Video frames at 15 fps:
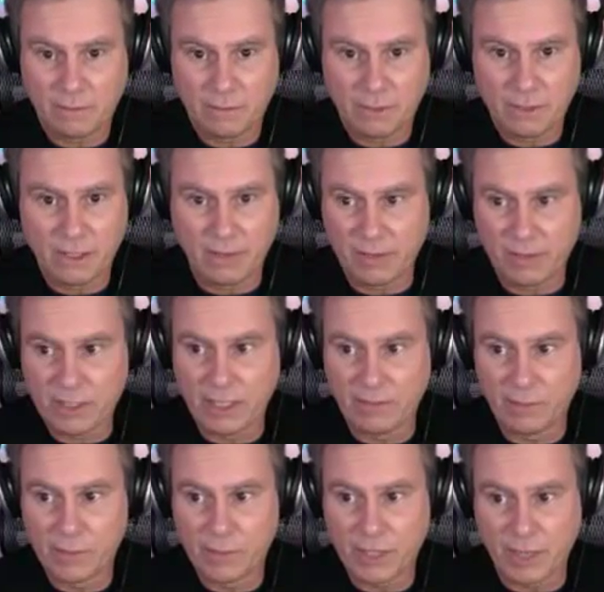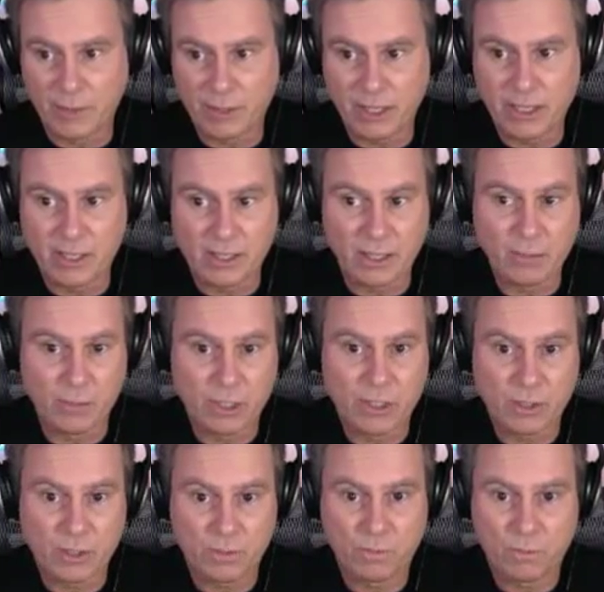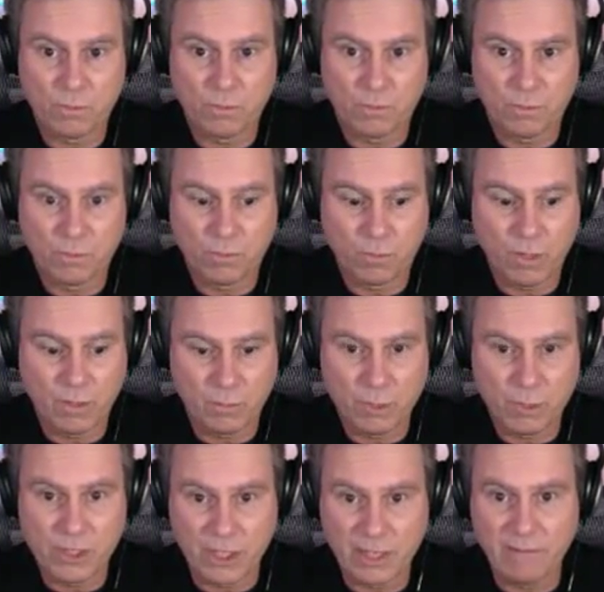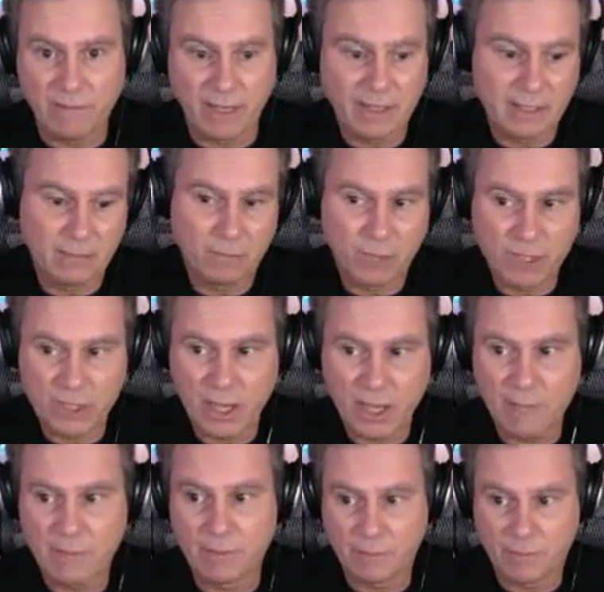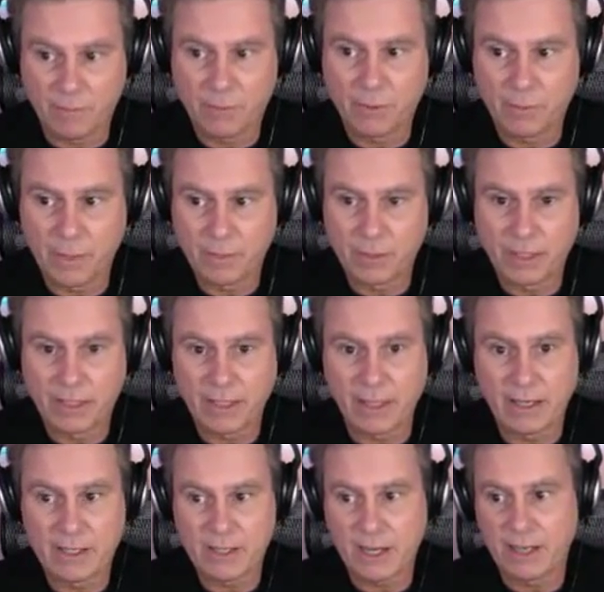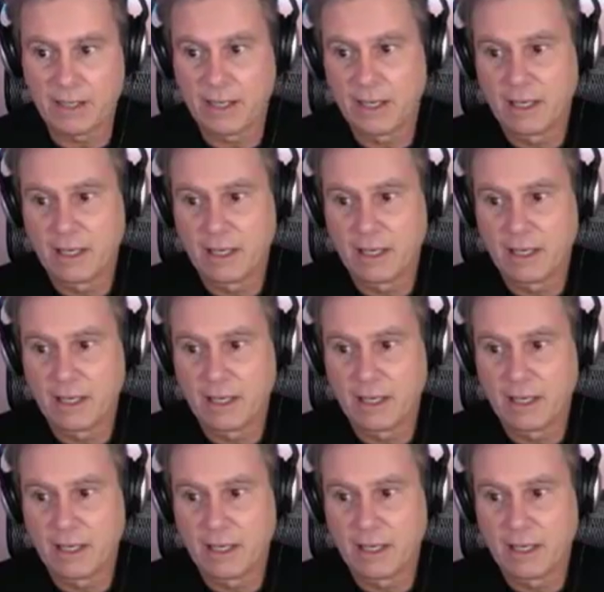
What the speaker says: 17 of them simultaneously, which is what was in effect, and we stopped them through people like the NSA.